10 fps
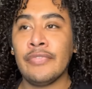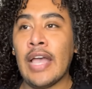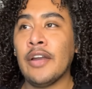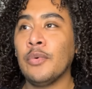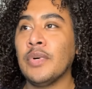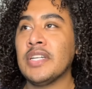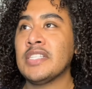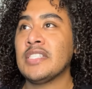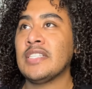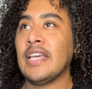I don't want to
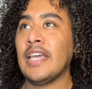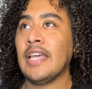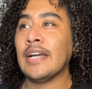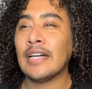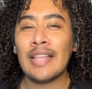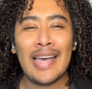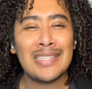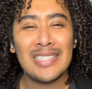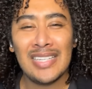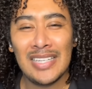say
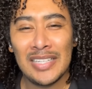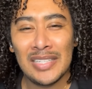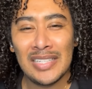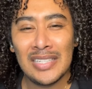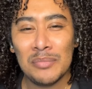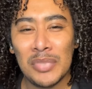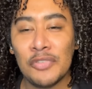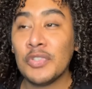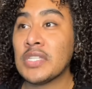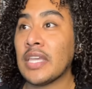classy, but
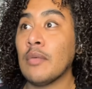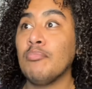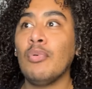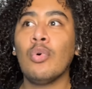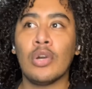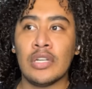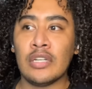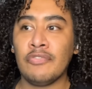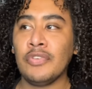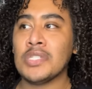it feels like
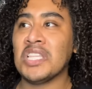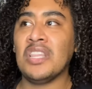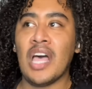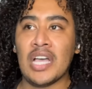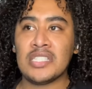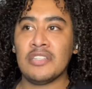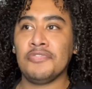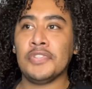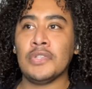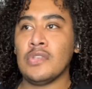important. It feels luxe. It
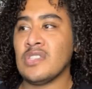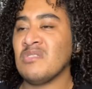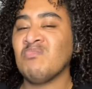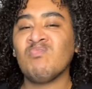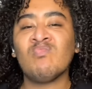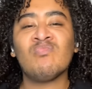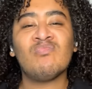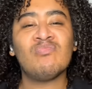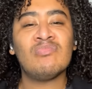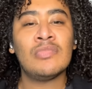feels,
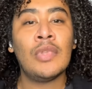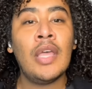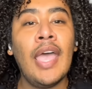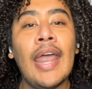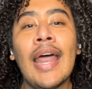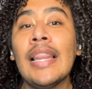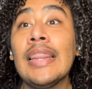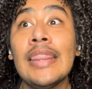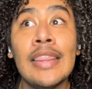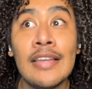and I
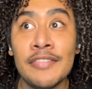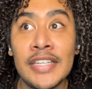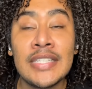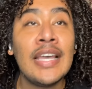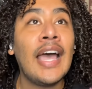love it.